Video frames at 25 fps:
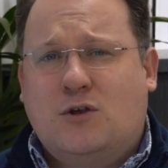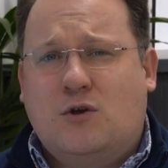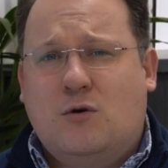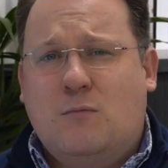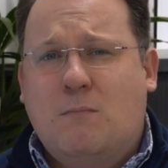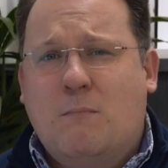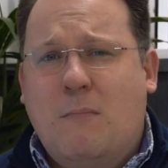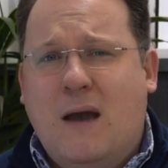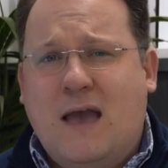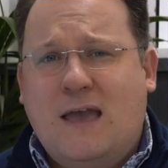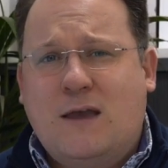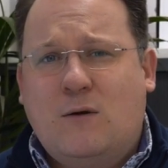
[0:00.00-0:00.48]

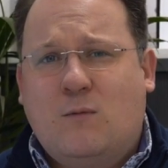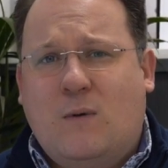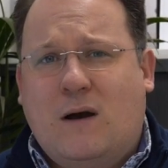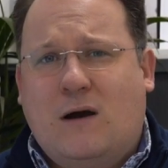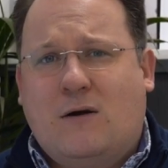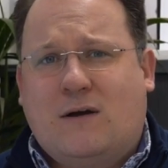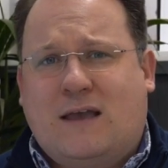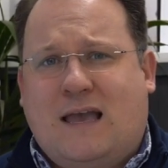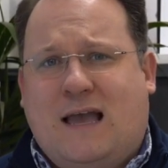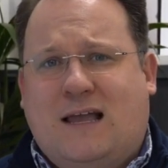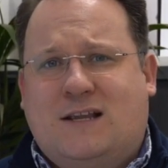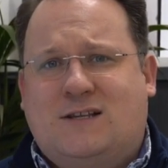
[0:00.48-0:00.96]
You may
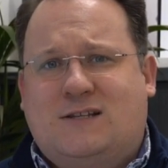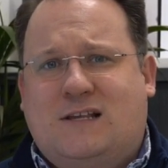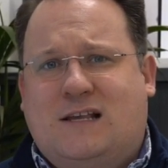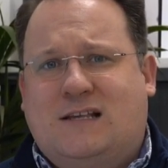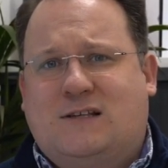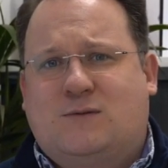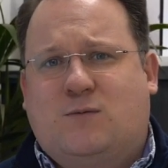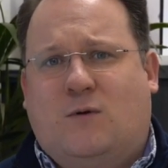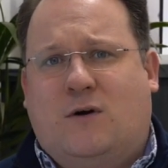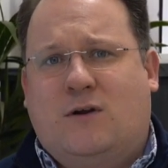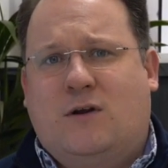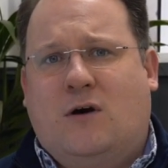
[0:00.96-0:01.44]
well catch
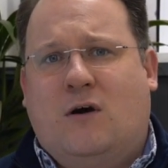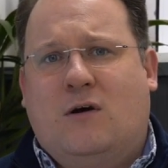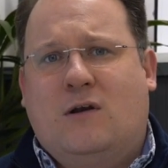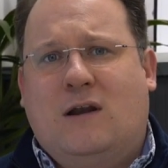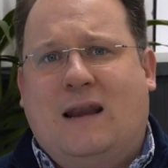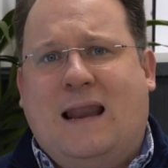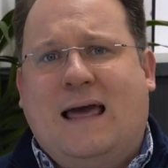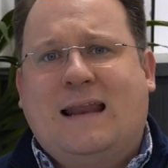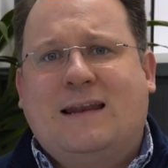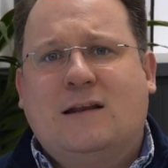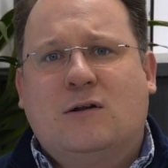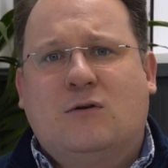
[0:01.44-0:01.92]
this one
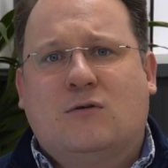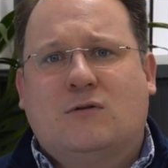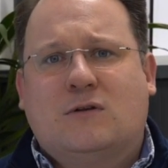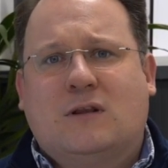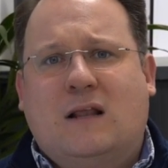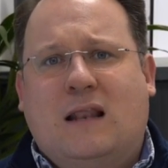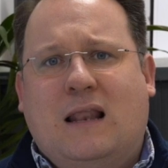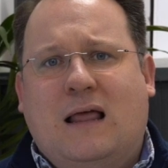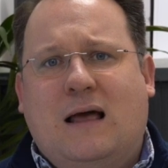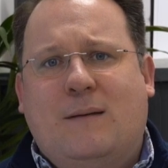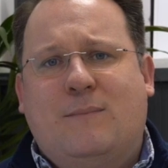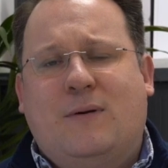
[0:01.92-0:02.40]
on
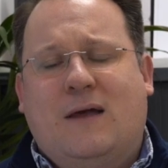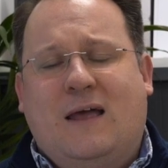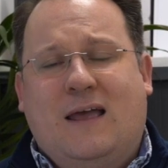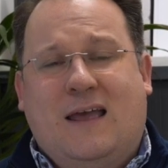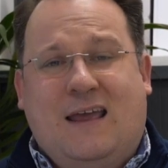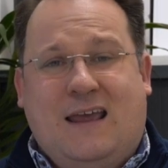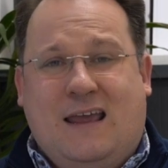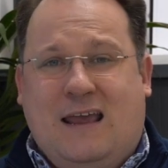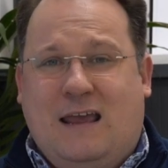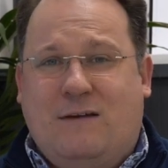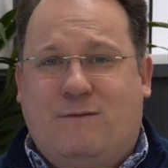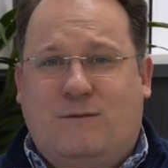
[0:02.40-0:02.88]
Landlord Club.
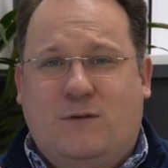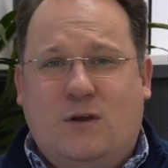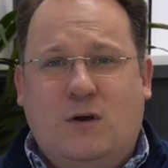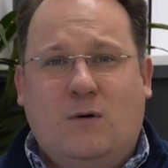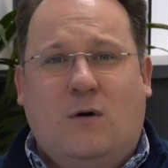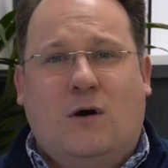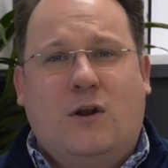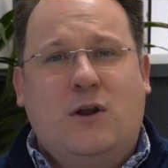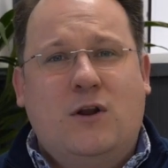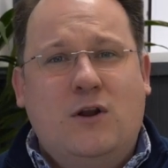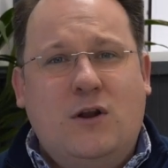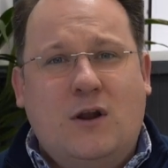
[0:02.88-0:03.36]
If,
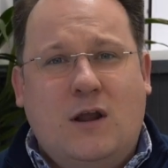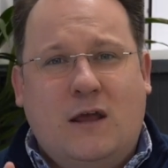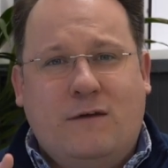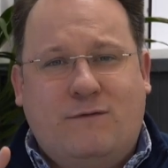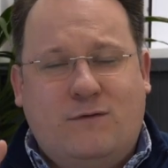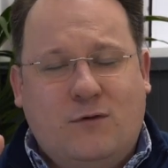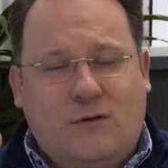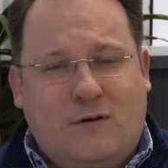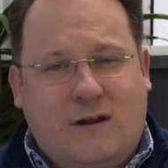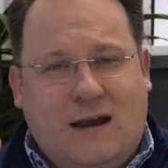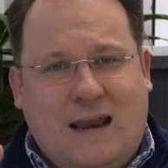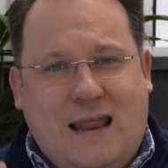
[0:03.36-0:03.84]
you are,
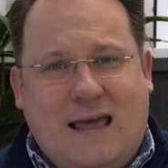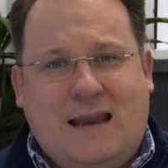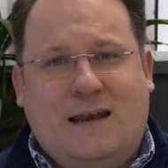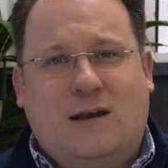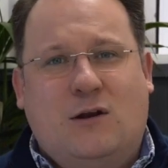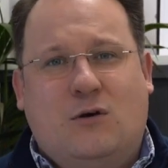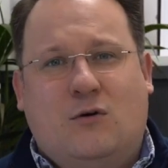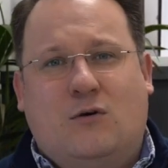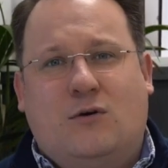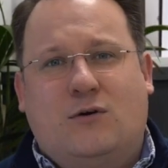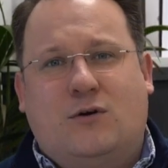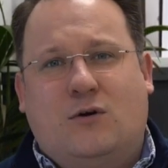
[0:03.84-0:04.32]
if you're a
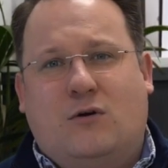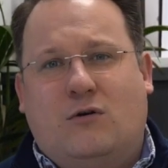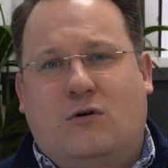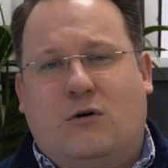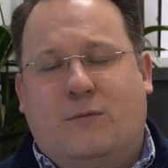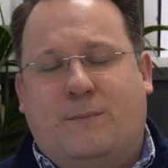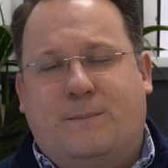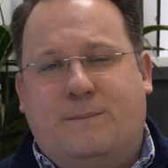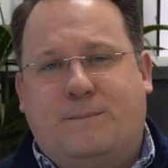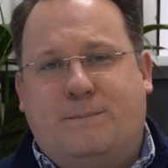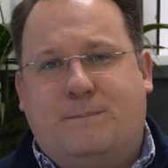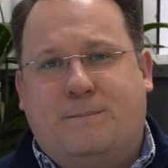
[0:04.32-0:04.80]
landlord
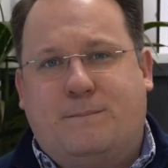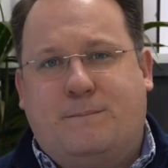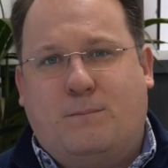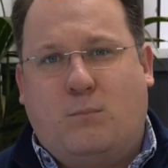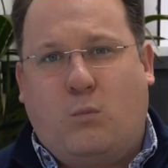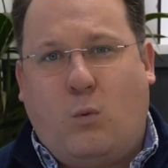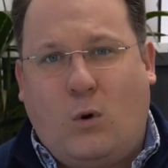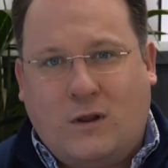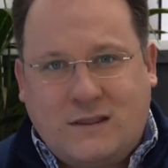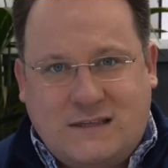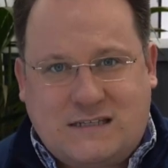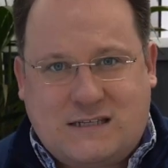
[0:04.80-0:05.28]
or
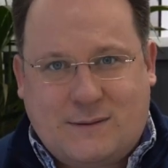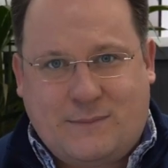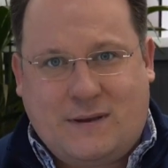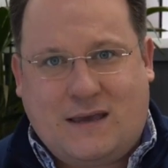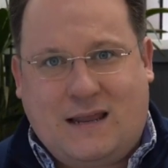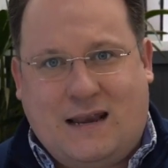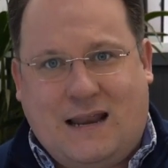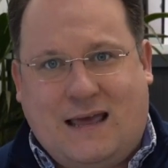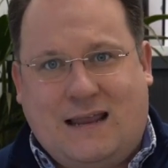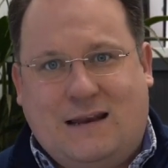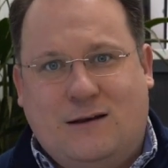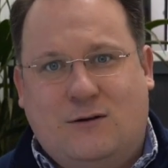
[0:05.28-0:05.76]
want to
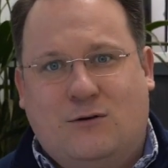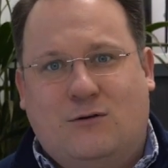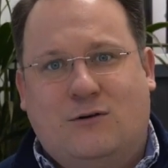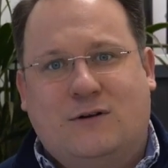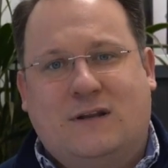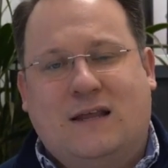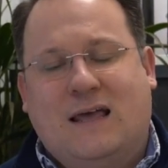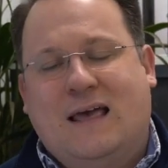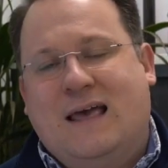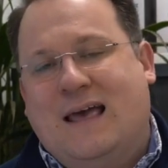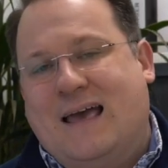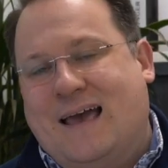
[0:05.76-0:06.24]
be a
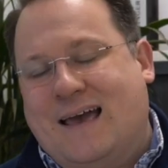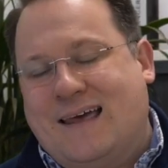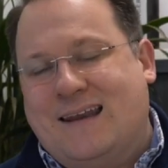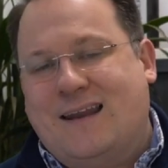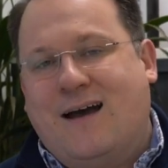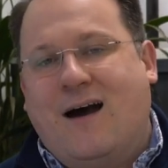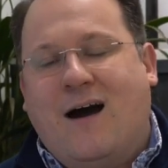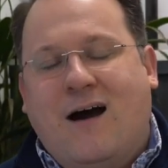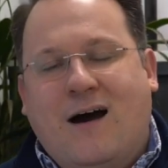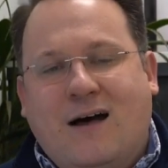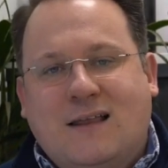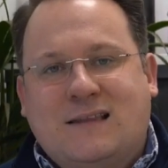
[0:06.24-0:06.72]
landlord
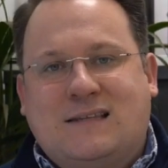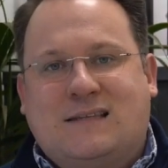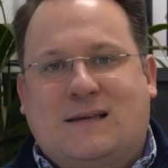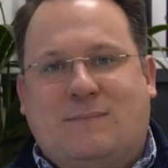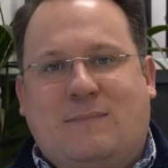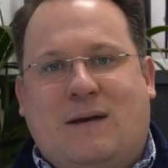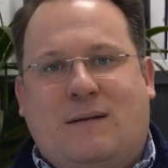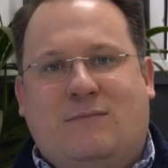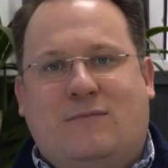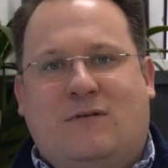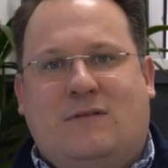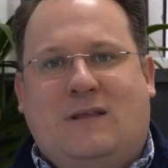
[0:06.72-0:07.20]
and aren't
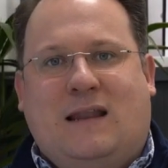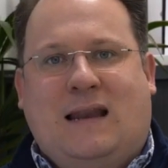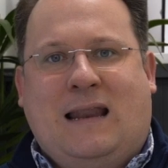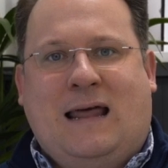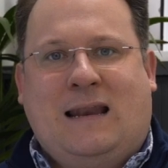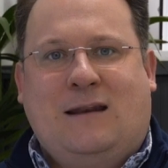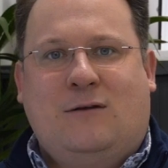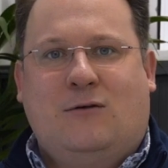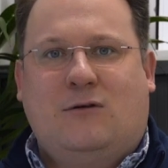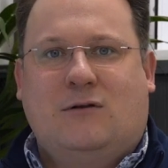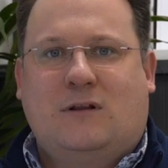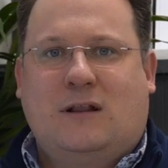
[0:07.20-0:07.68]
a member of the
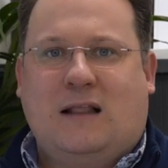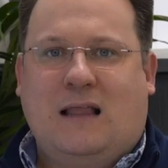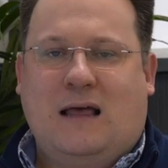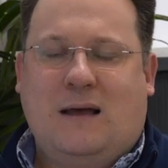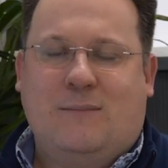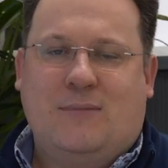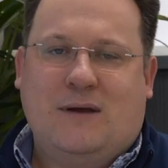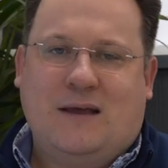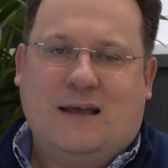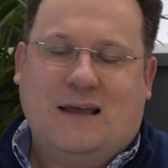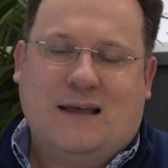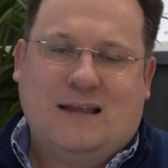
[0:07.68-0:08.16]
Landlord
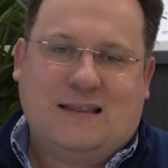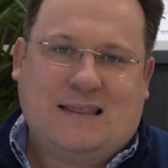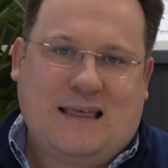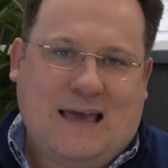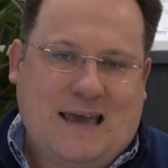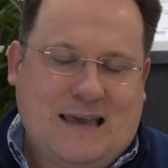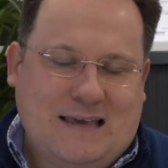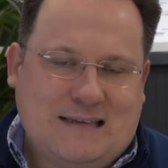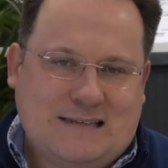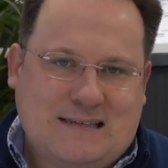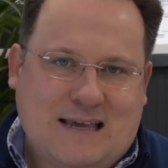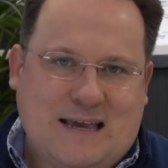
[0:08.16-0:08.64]
Club,
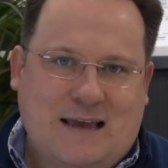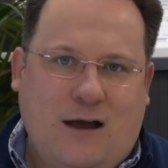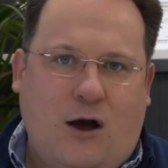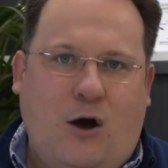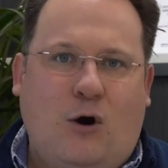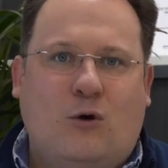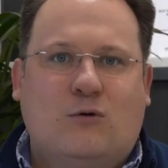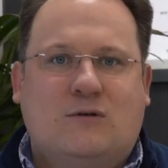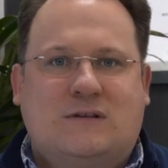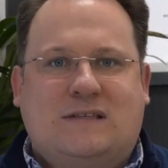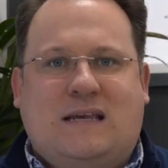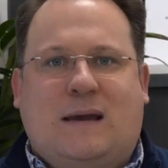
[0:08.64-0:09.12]
that is a
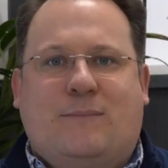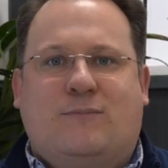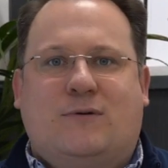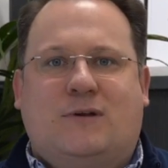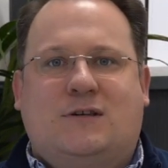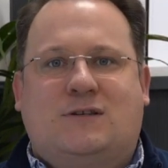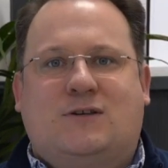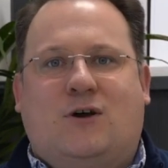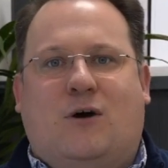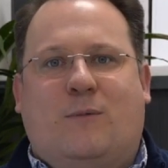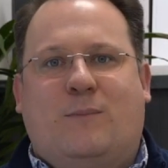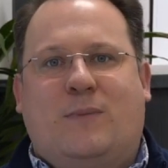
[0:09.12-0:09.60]
whole
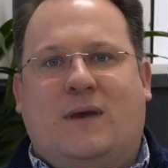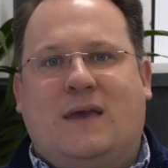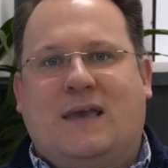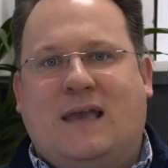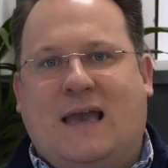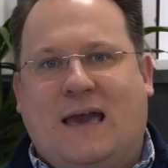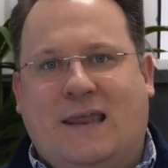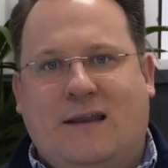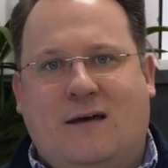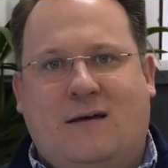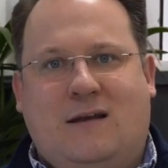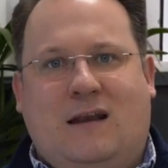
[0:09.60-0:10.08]
separate
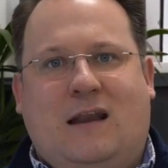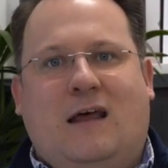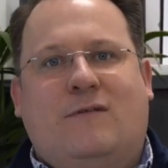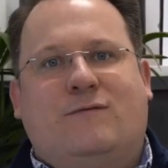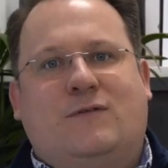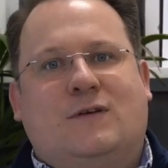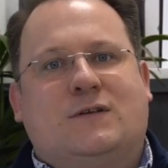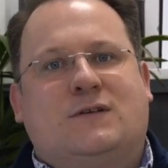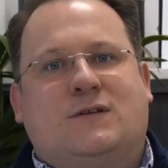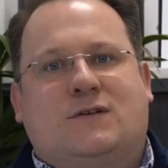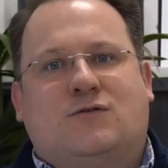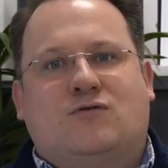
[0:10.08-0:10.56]
topic, and I'd
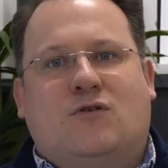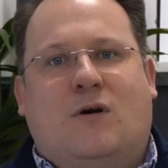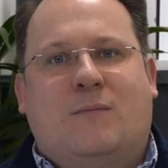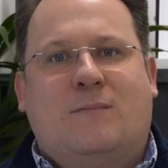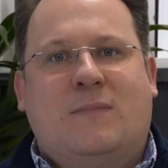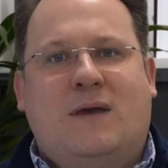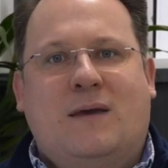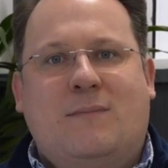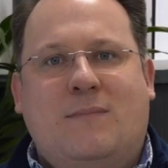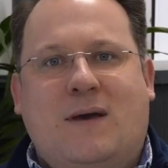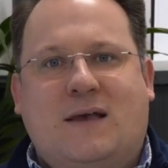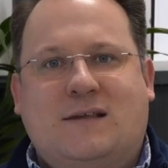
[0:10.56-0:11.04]
love you to
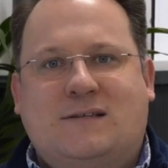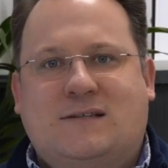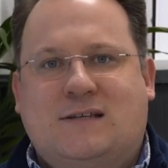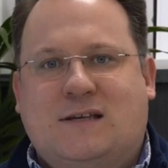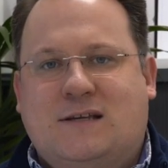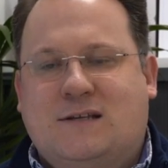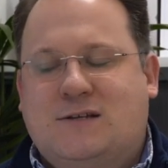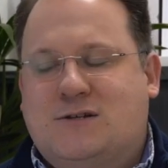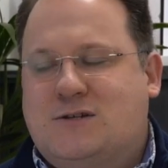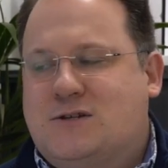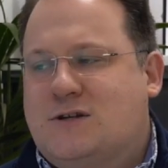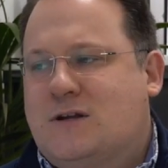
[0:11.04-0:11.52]
drop me a
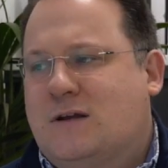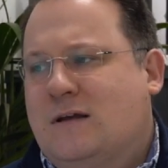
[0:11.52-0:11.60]
message.